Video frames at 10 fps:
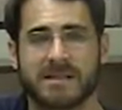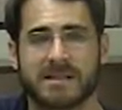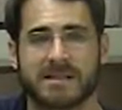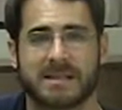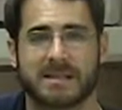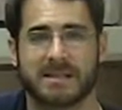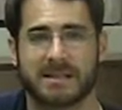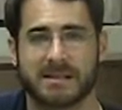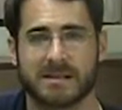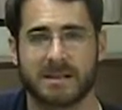and
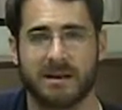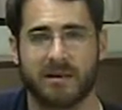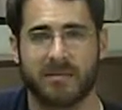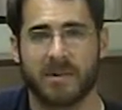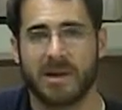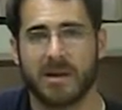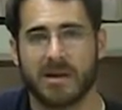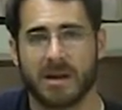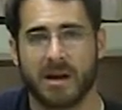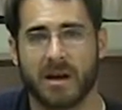60s
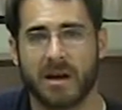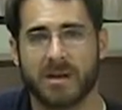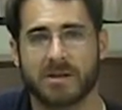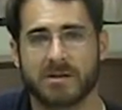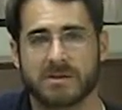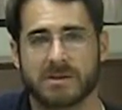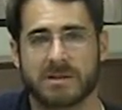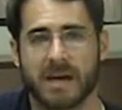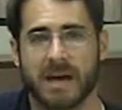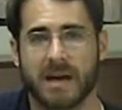
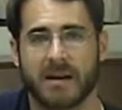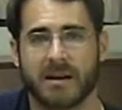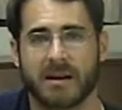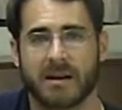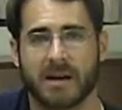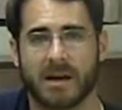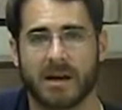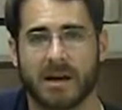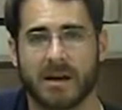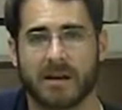use that
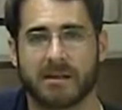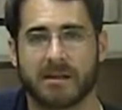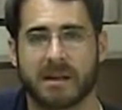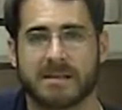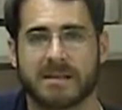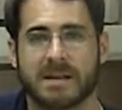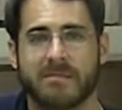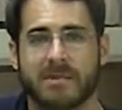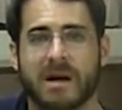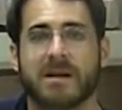
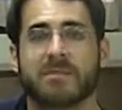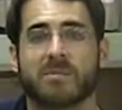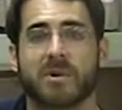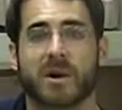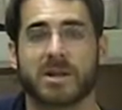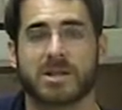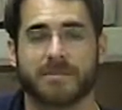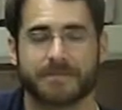same kind of progression.